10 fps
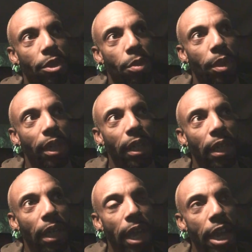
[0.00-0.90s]

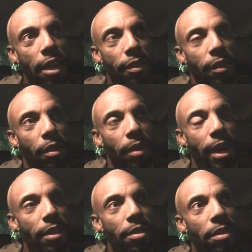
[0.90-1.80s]
28th,
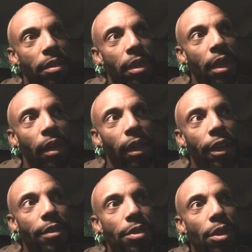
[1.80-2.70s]
correct?
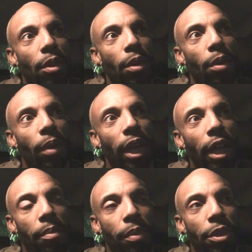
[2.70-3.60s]
And so
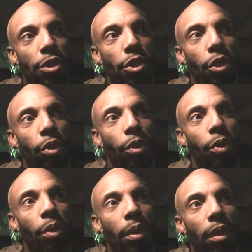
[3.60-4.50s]
8 plus
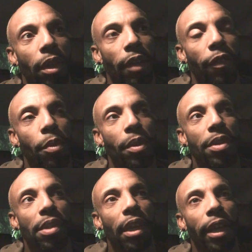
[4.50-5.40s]
2, if you were to
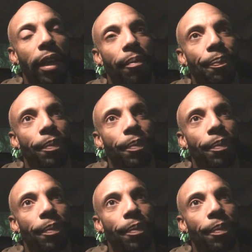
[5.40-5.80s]
say